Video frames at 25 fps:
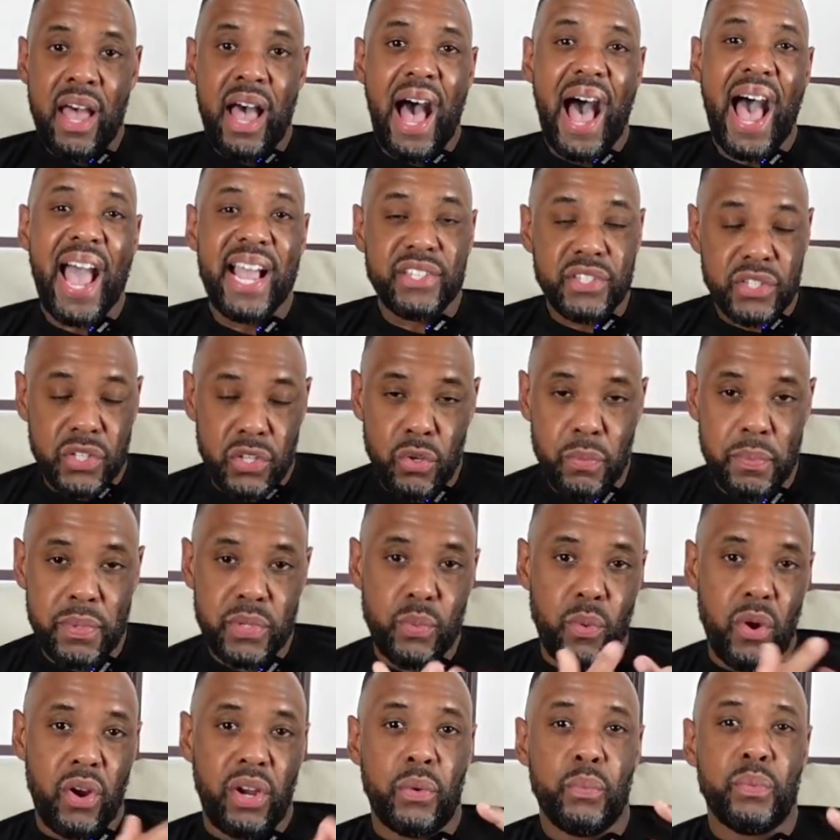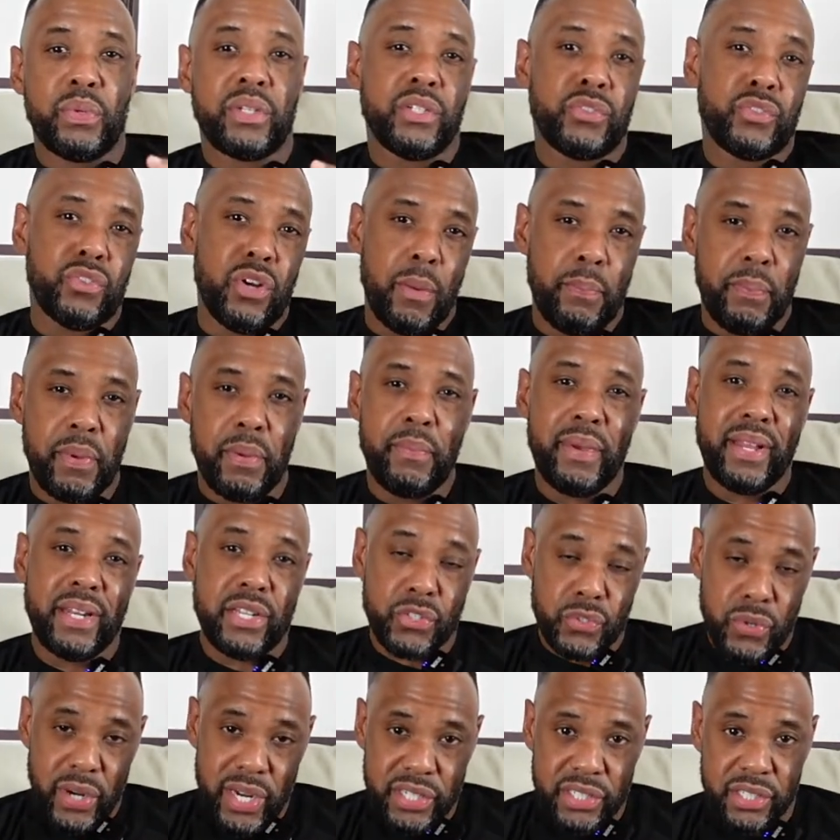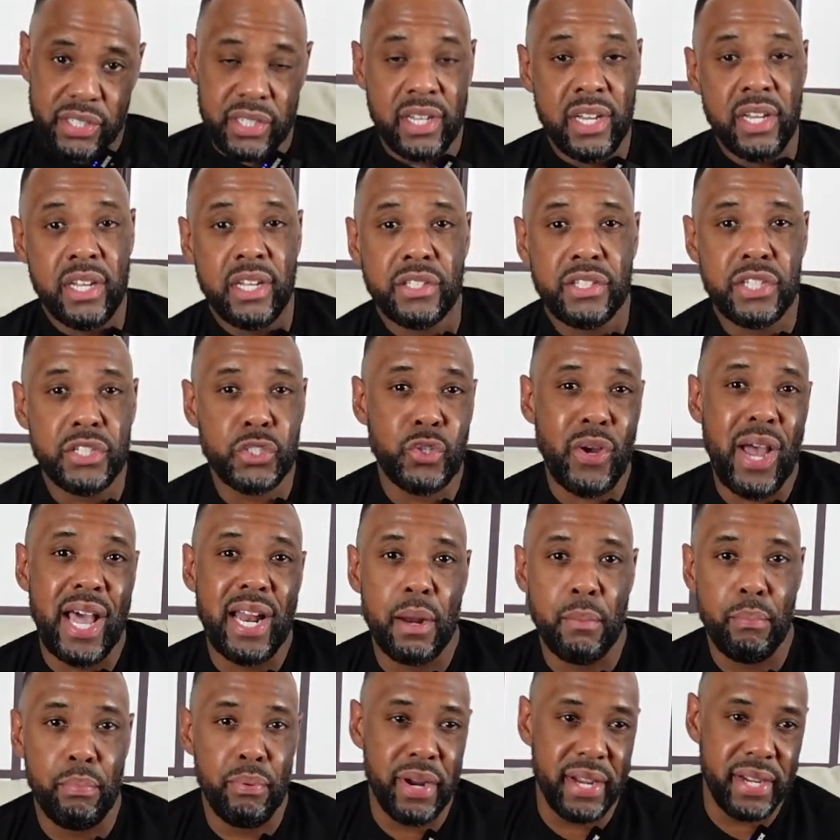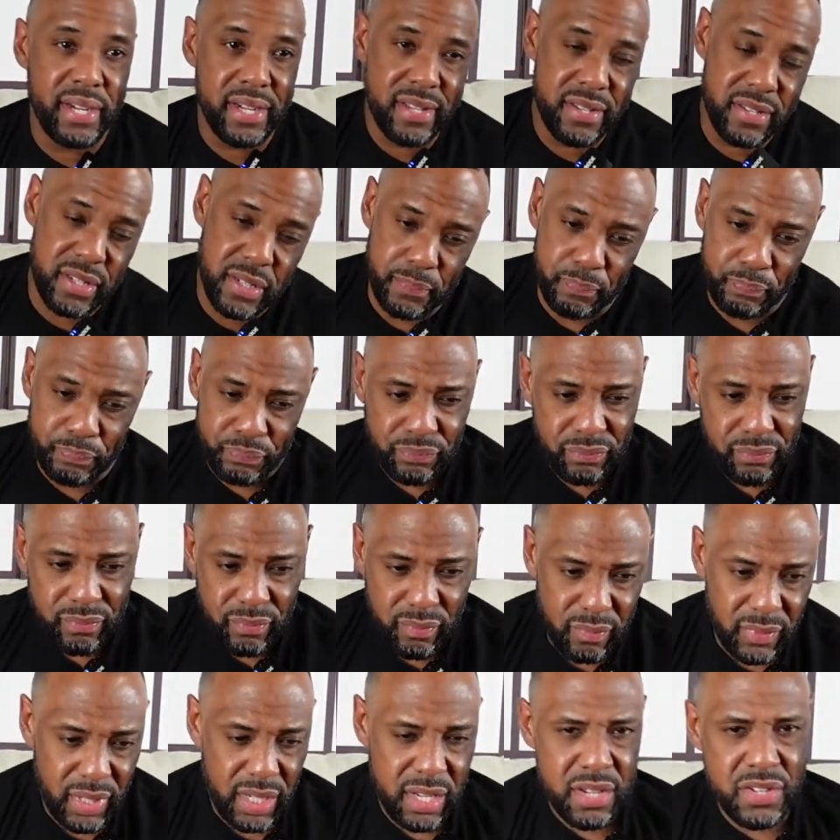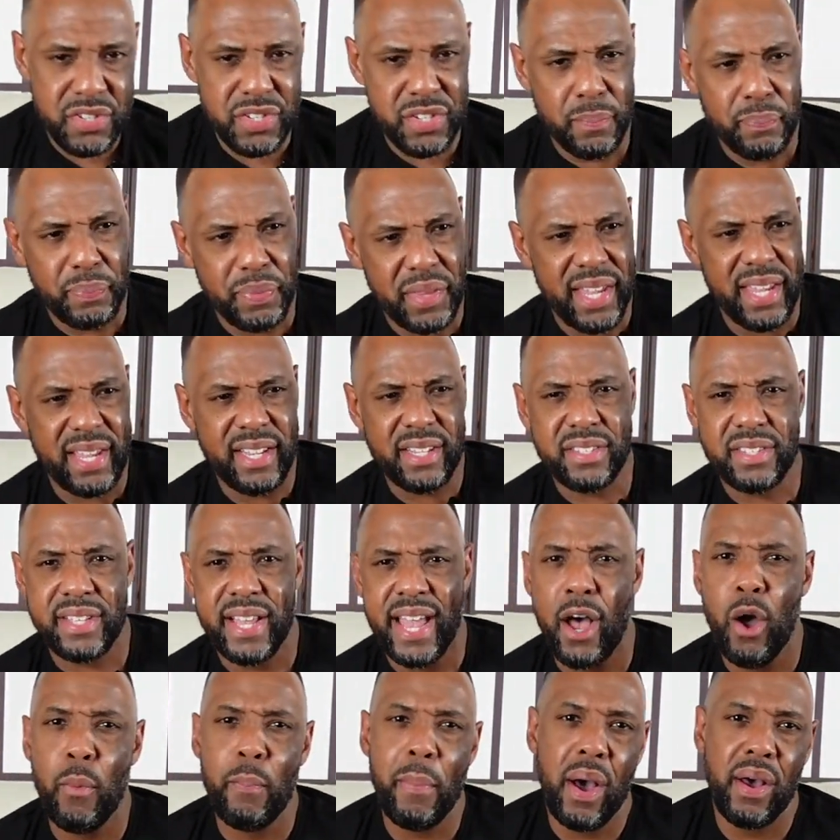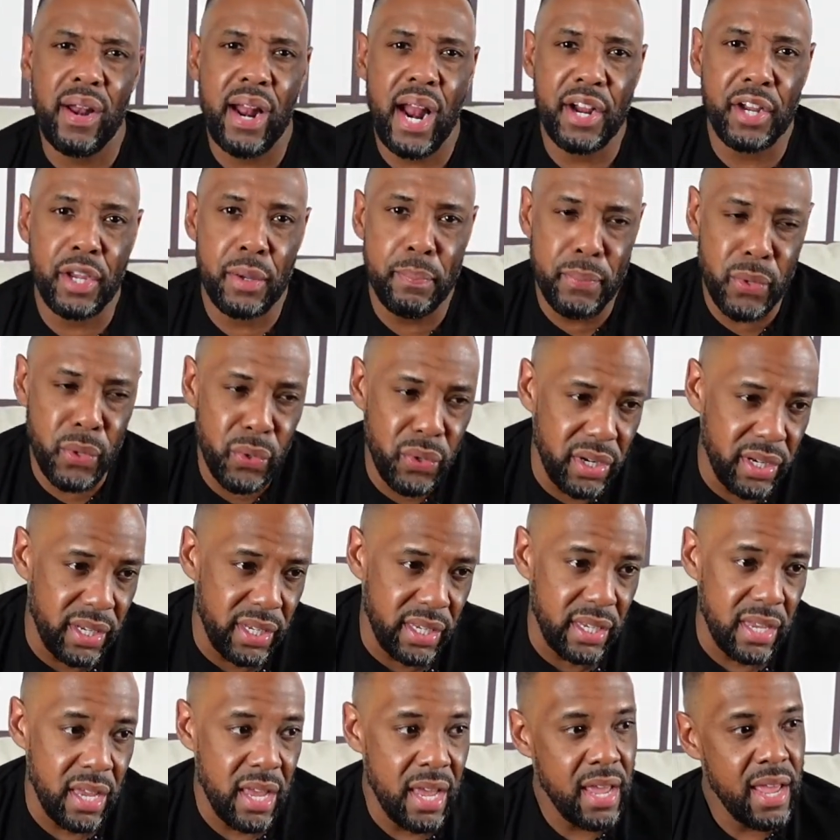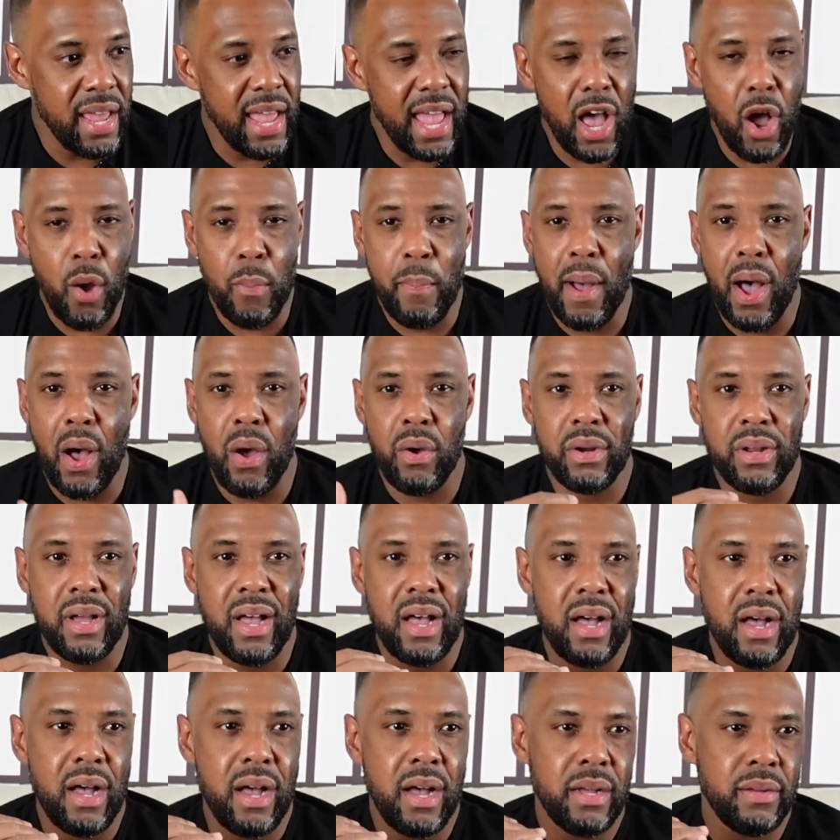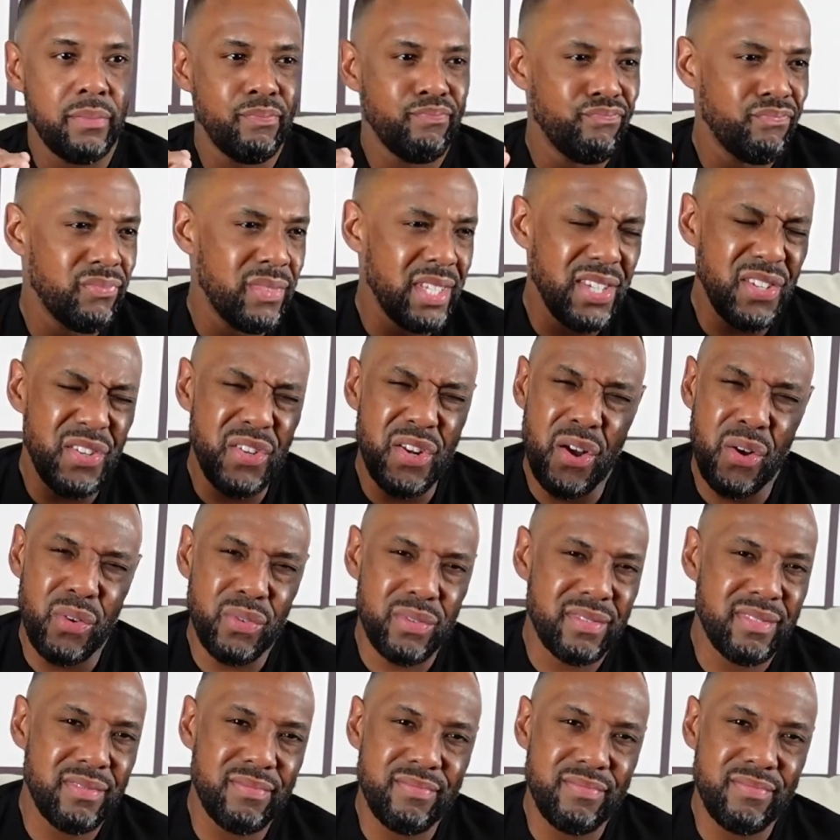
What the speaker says: Ice Cube is working with the Trump administration to try to bring us some things to help out our community, help out, you know,